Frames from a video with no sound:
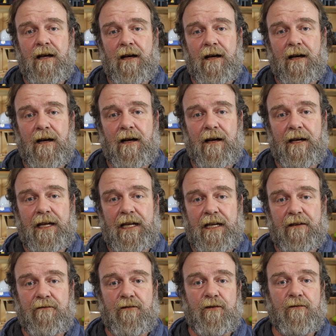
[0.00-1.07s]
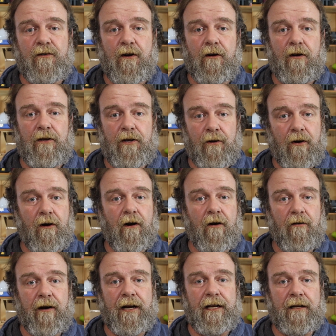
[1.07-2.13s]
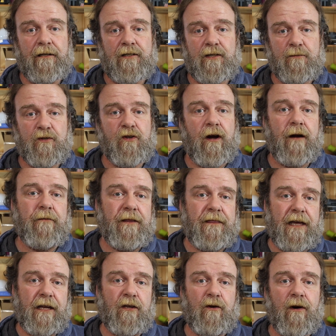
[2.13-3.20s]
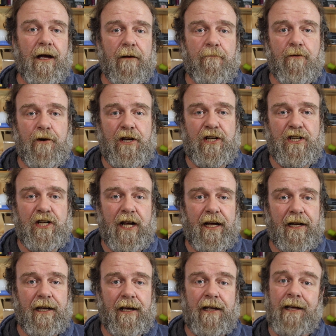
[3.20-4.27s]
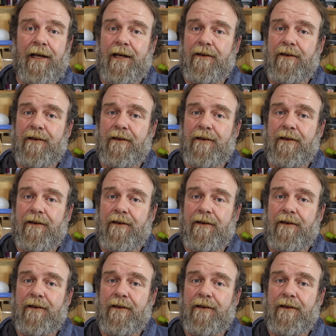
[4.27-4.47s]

Uh, if you've ar you're already a subscriber, thank you. I appreciate it.